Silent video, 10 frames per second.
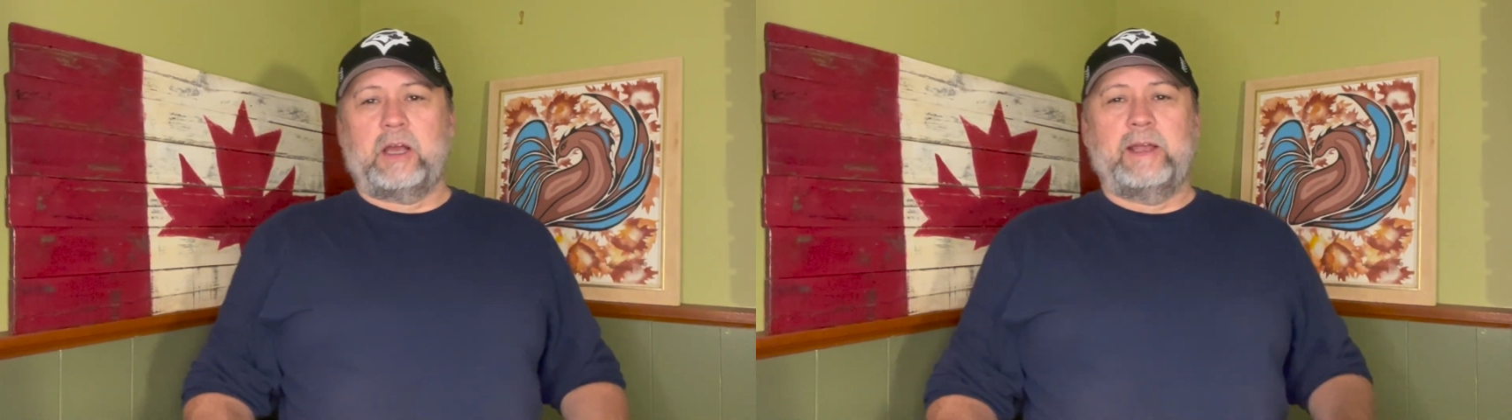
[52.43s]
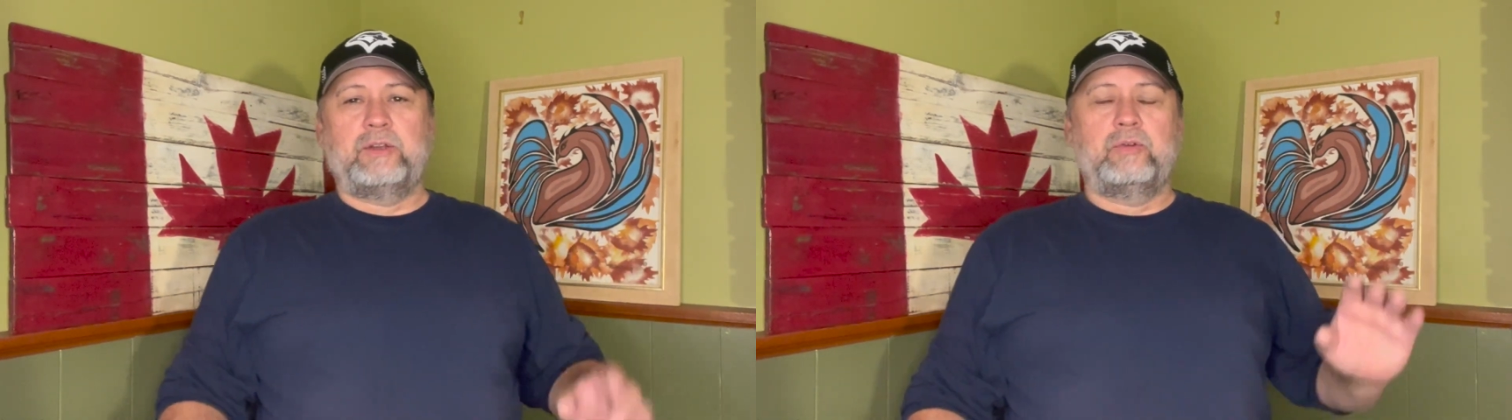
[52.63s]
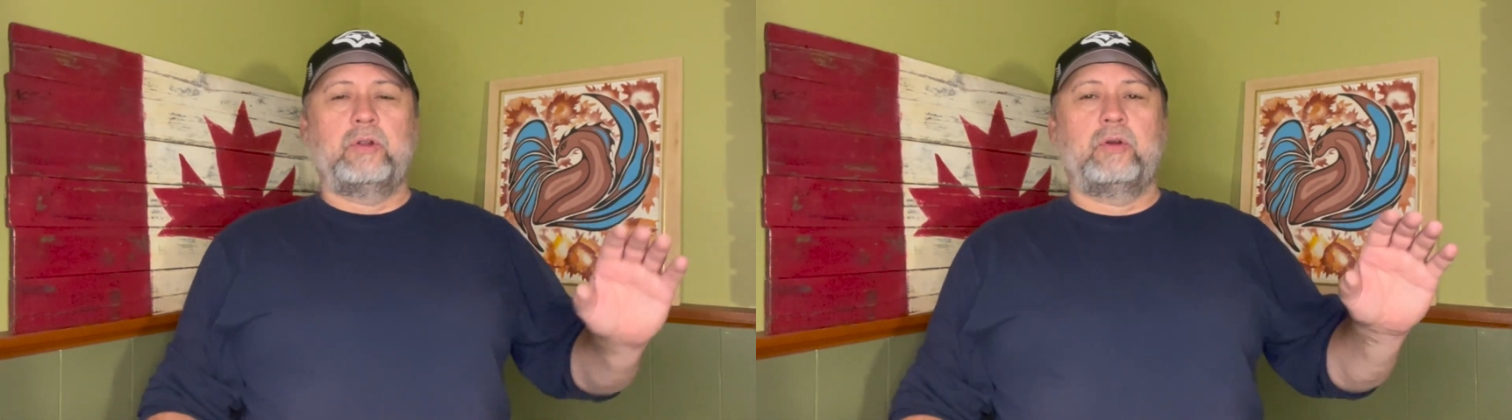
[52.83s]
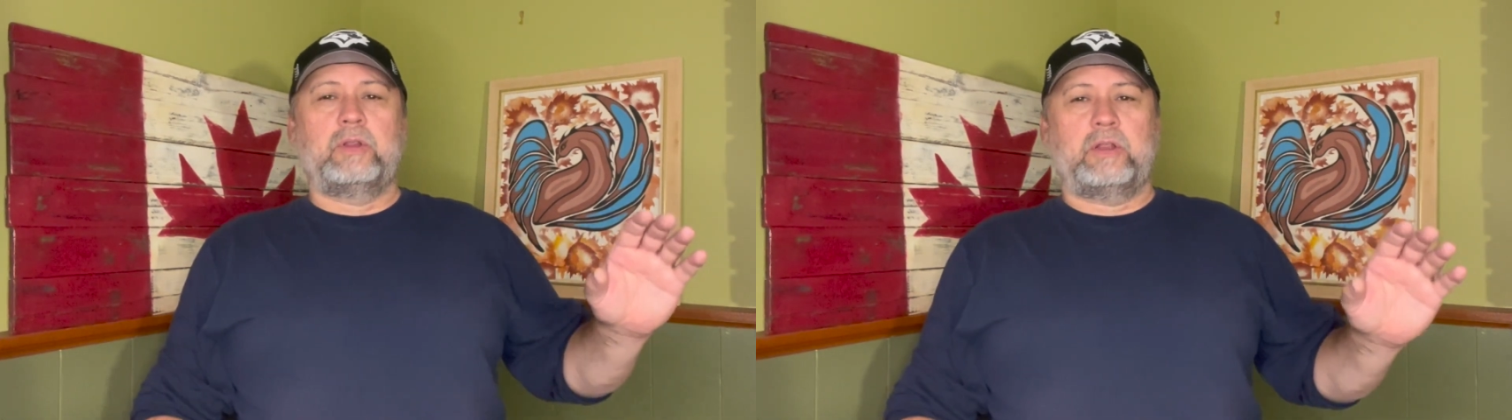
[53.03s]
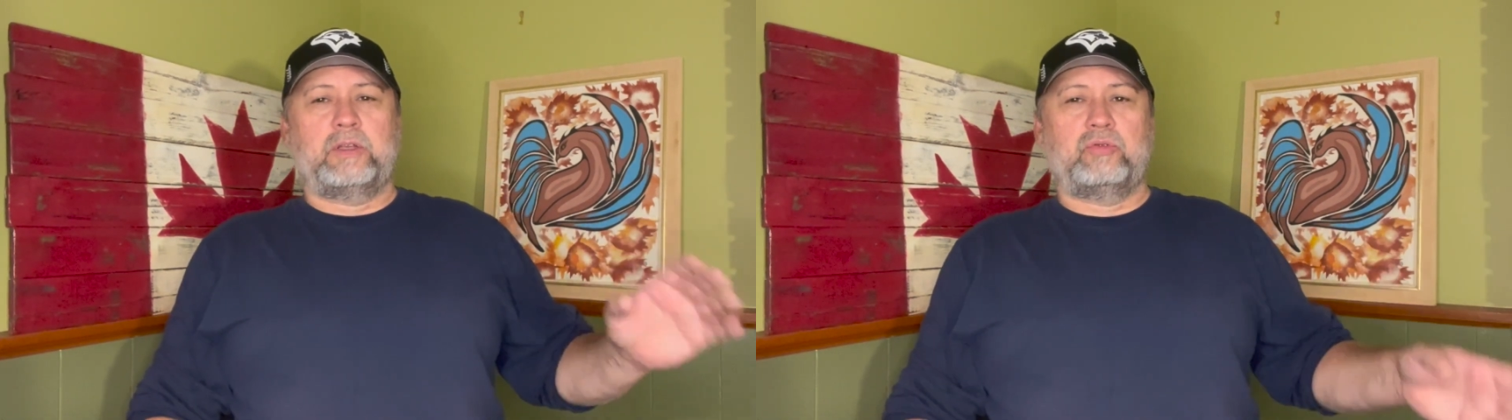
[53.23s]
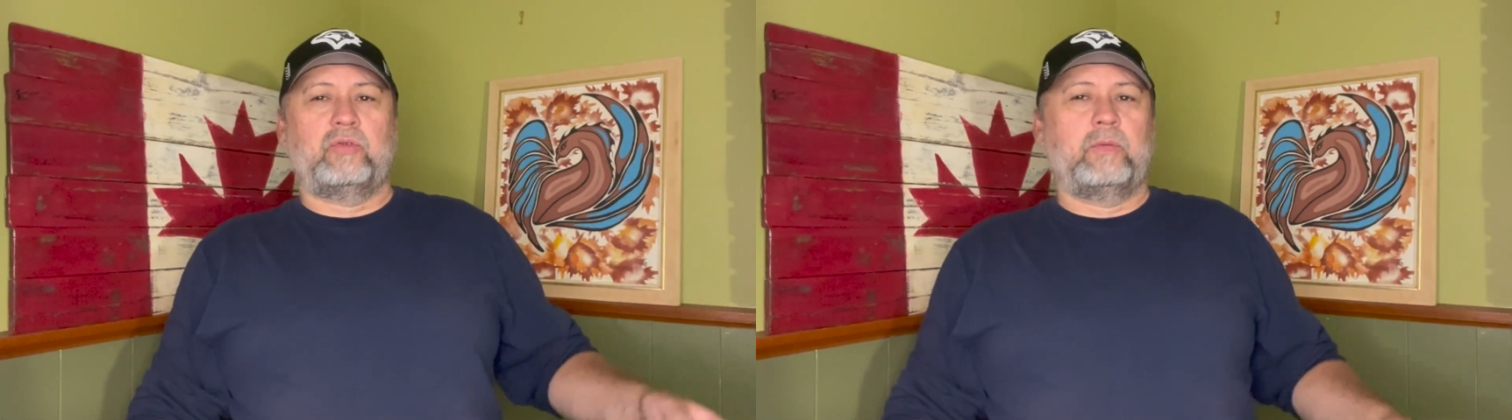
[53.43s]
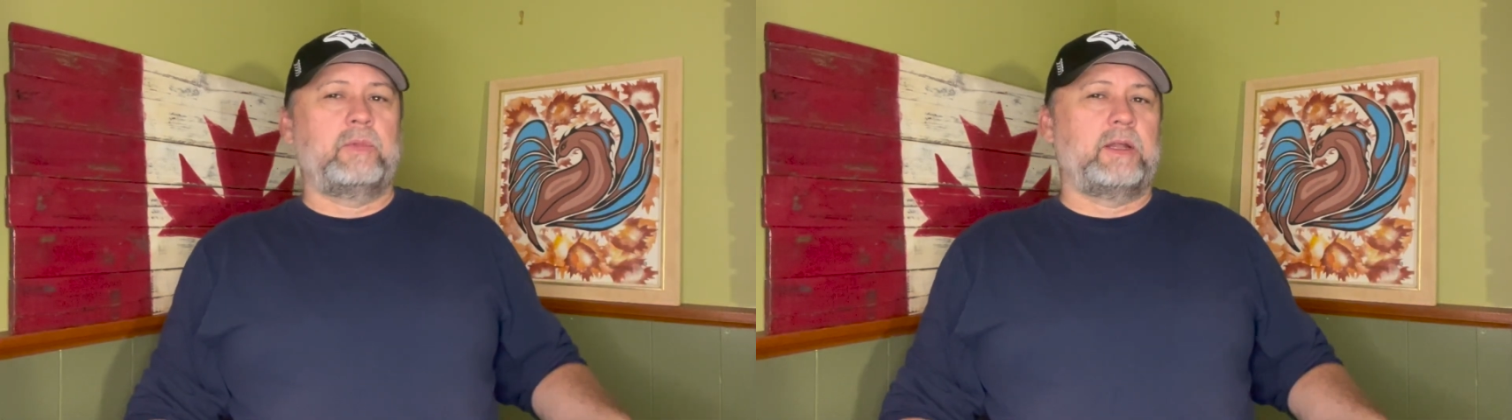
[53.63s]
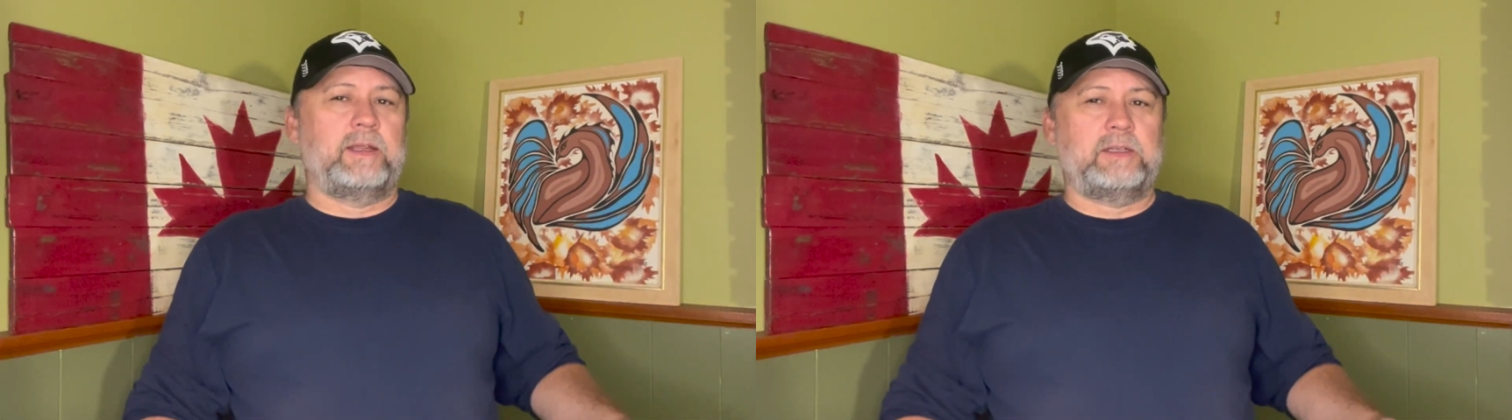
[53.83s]
I do know that this was from
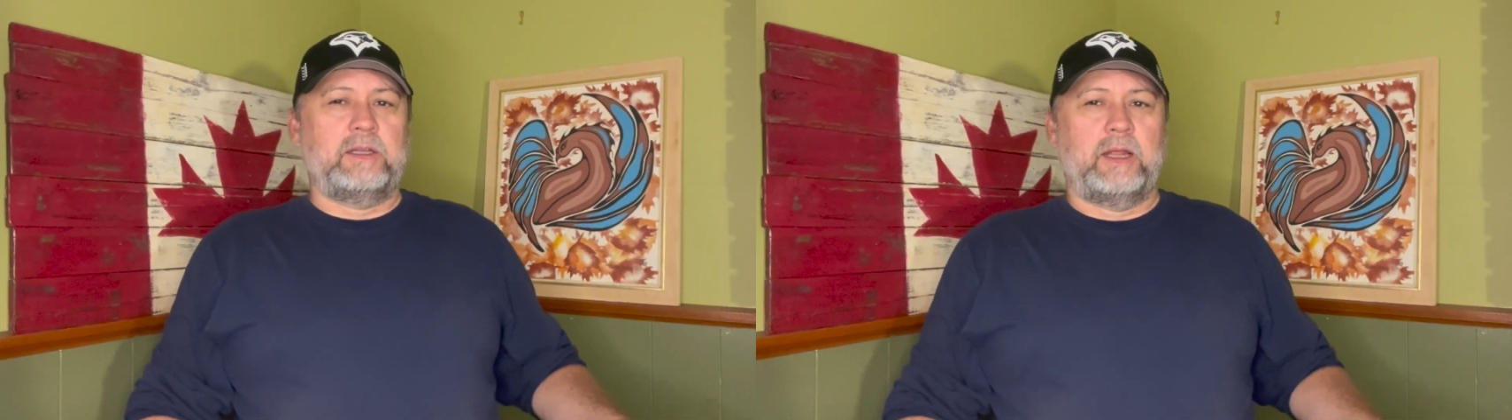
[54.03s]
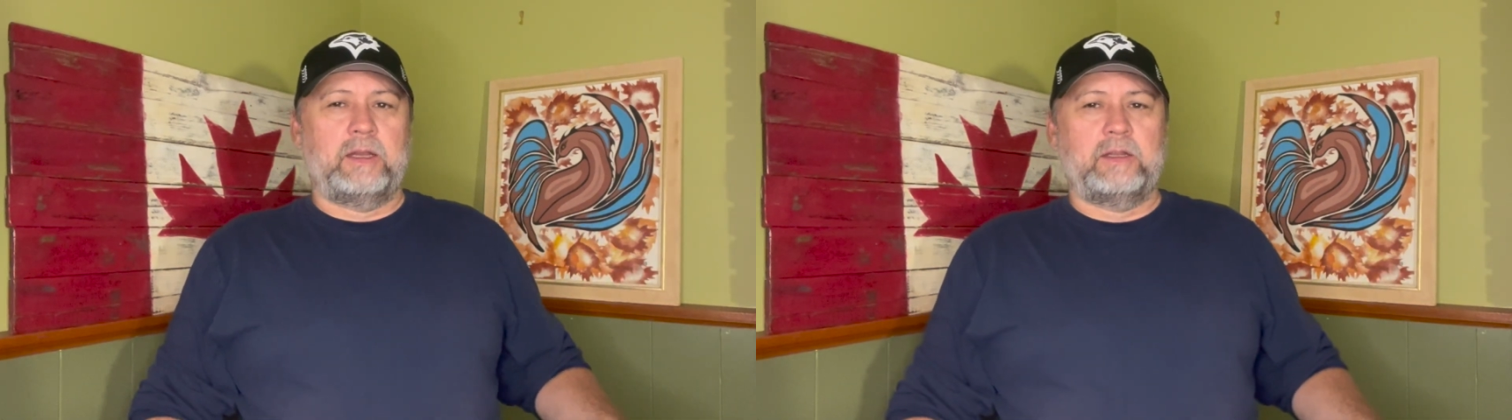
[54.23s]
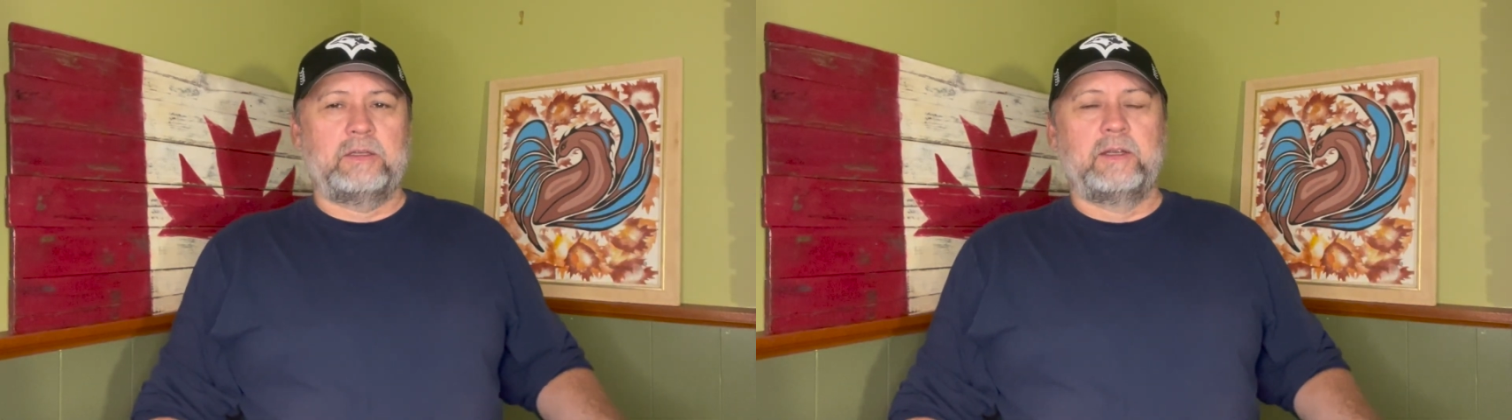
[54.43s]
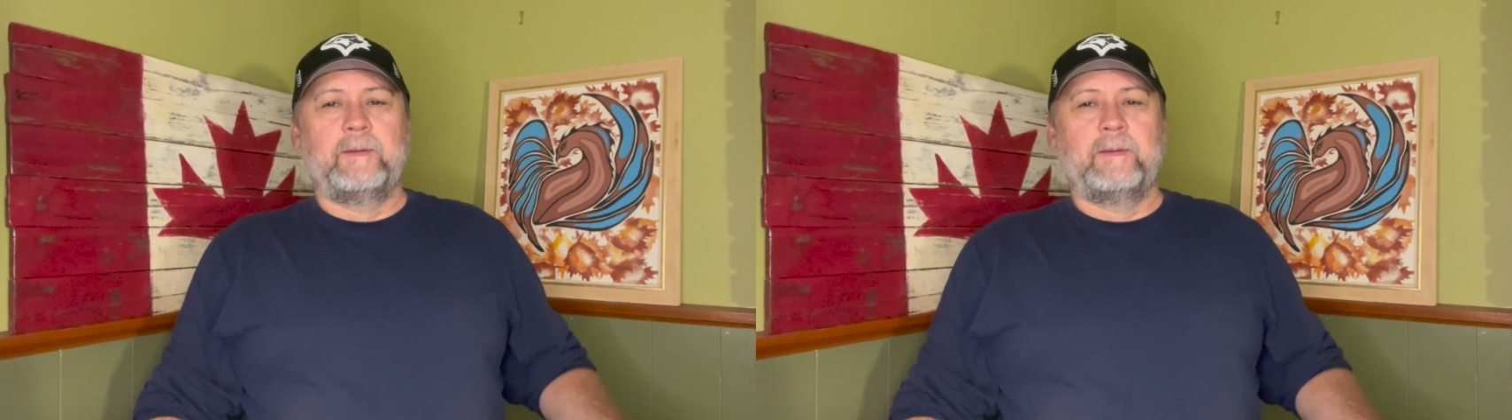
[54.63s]
the 1980s